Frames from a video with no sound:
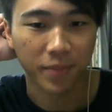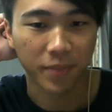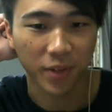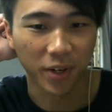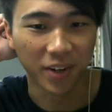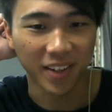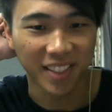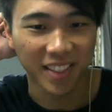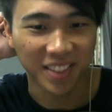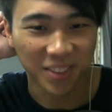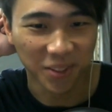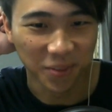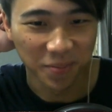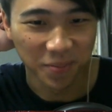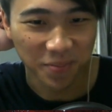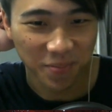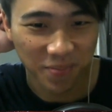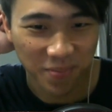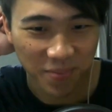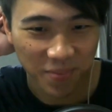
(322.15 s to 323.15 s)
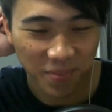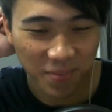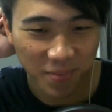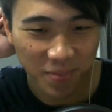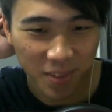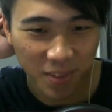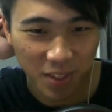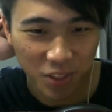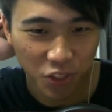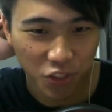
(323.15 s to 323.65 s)
Right, so
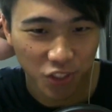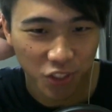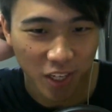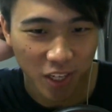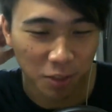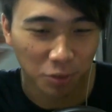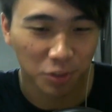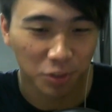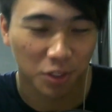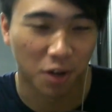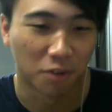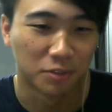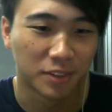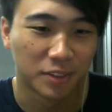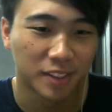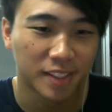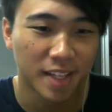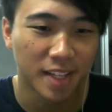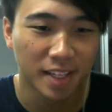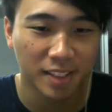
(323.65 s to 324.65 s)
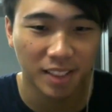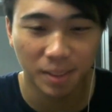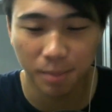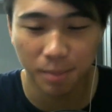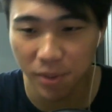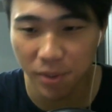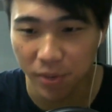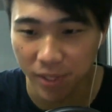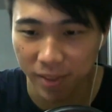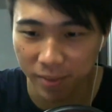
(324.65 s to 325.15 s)
Shadows of Snake
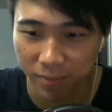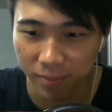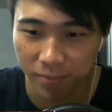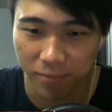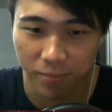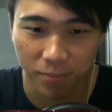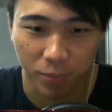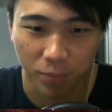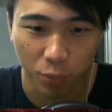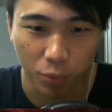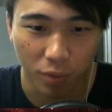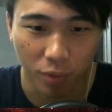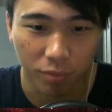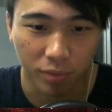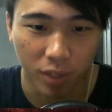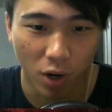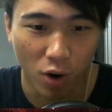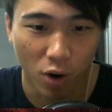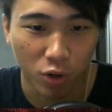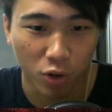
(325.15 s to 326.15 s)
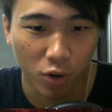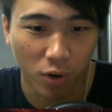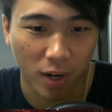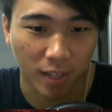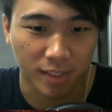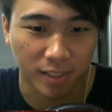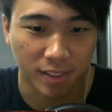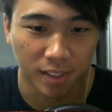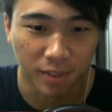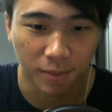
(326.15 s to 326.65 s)
Spirit with the Hong Kong
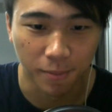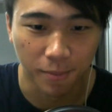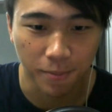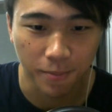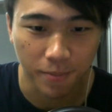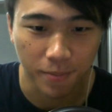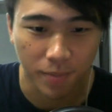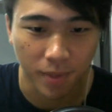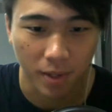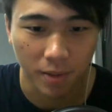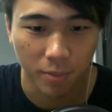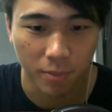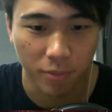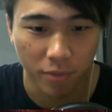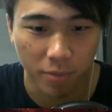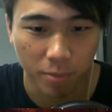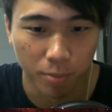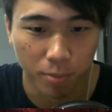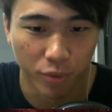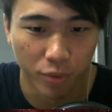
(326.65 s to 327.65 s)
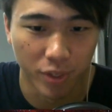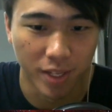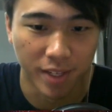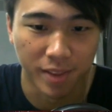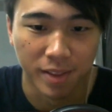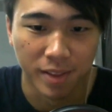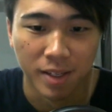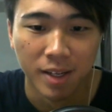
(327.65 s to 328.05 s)
accent, brilliant.